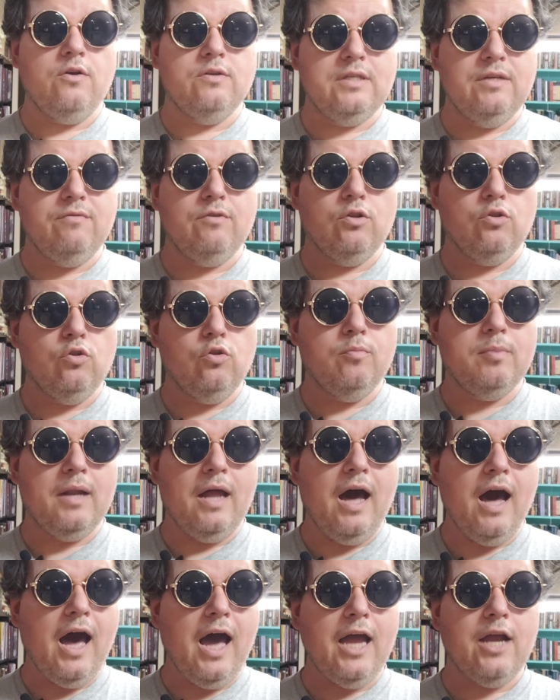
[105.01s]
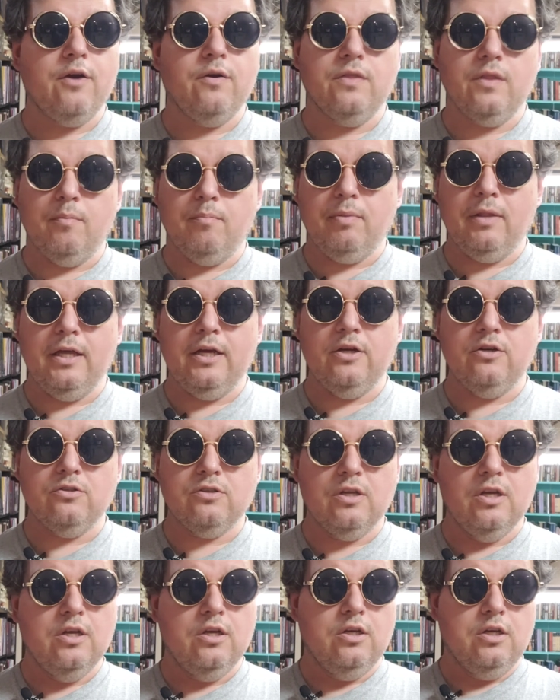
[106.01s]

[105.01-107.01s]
is even a little bit higher, and the players,